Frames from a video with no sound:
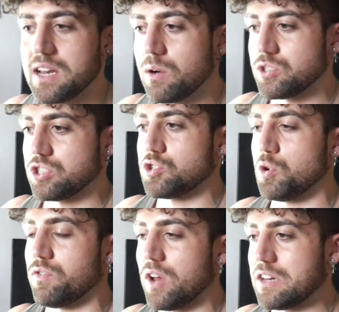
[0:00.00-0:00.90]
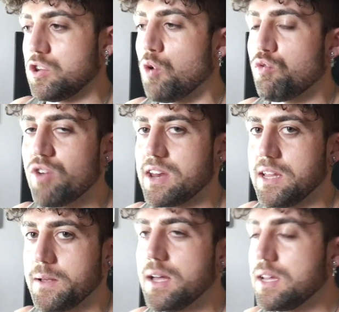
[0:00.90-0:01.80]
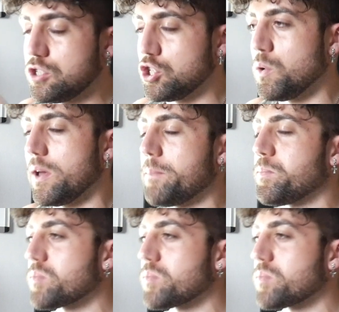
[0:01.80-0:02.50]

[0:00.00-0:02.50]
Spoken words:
I was just sort of like not ready to do it.